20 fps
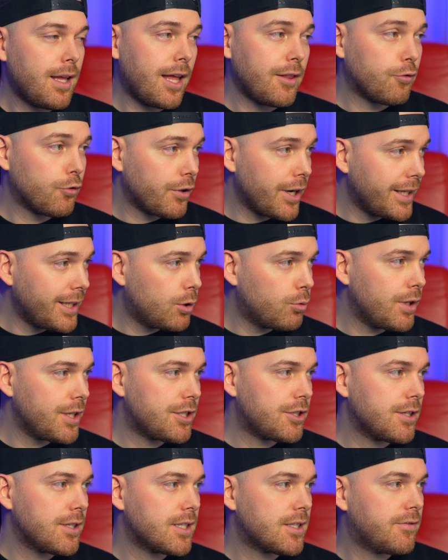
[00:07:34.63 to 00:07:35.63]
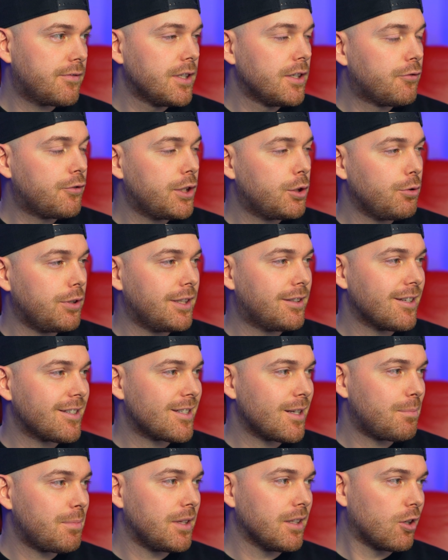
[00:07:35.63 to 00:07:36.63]
And for any questions, feel free to hit us
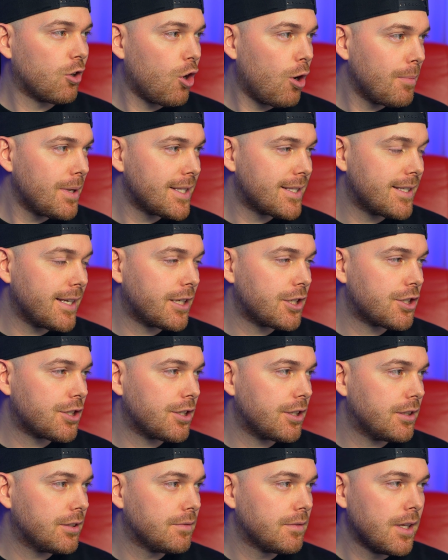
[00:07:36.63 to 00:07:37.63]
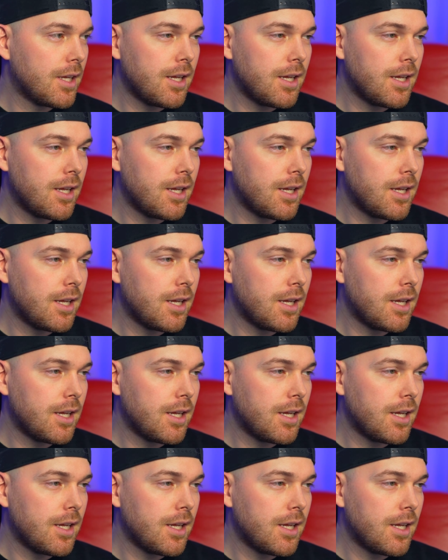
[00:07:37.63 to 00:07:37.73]
up in the comment section.